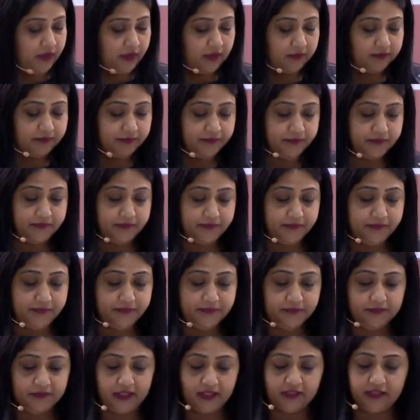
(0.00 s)

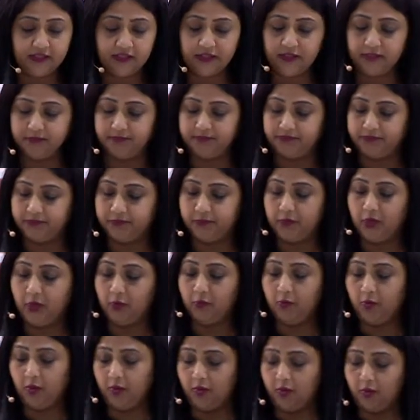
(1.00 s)
That's it. No
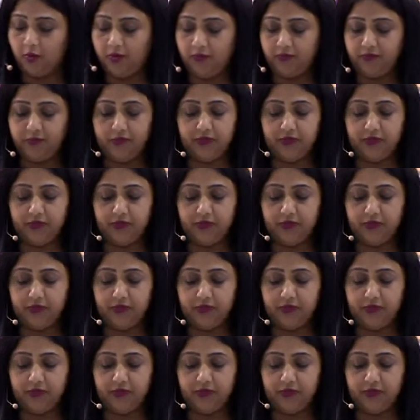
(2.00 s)
more.